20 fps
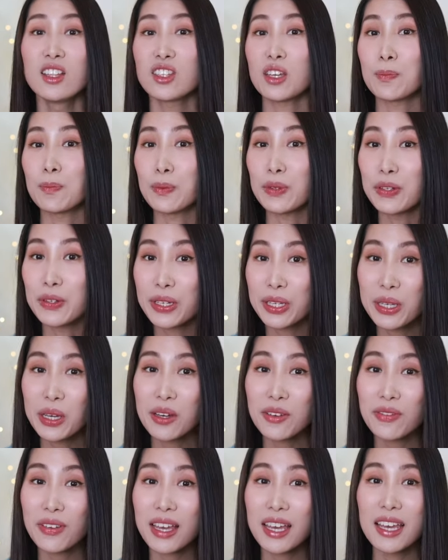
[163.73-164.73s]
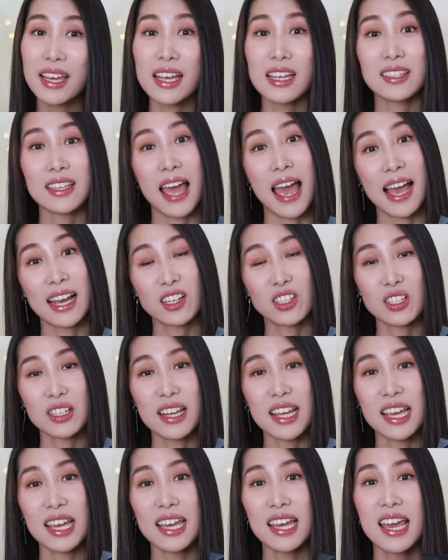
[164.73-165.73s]
the beauty of it is
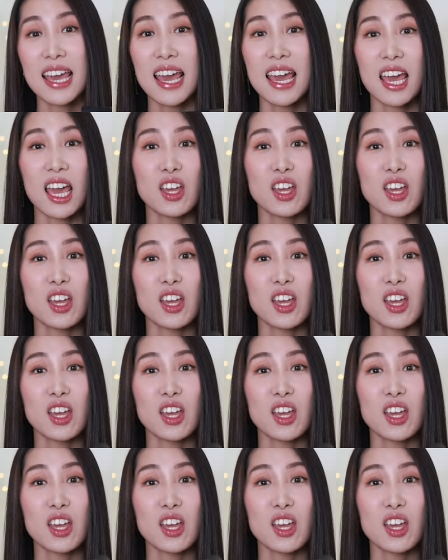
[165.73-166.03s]
actually